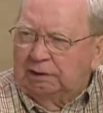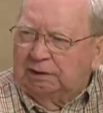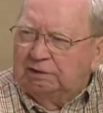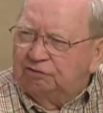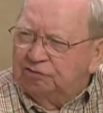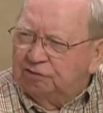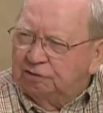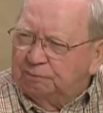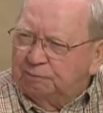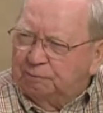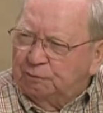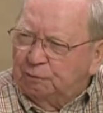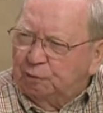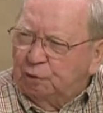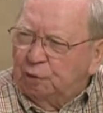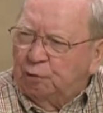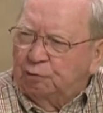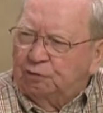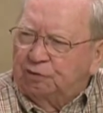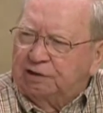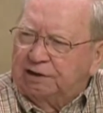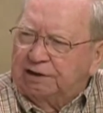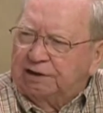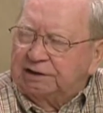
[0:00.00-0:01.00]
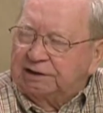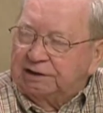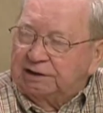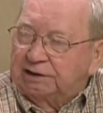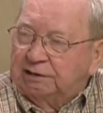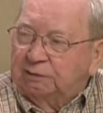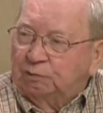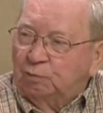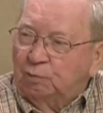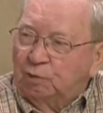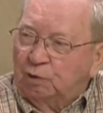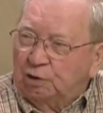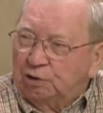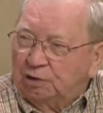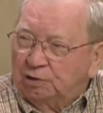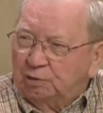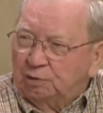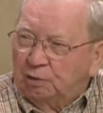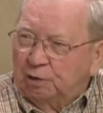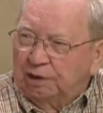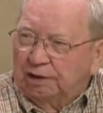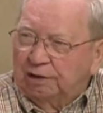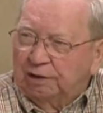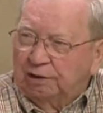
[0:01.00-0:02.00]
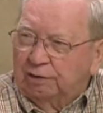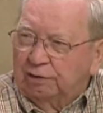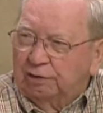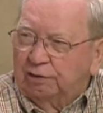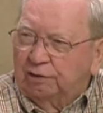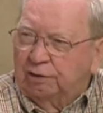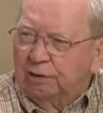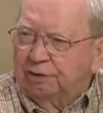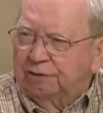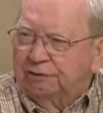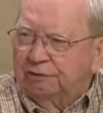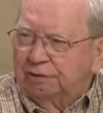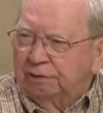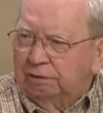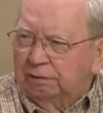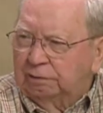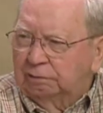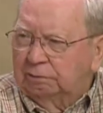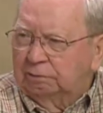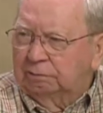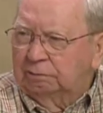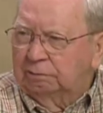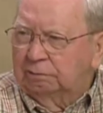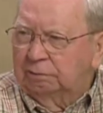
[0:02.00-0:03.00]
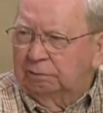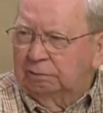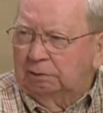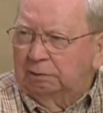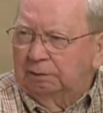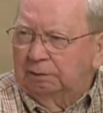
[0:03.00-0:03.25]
each of them rotate in one way or another. All right.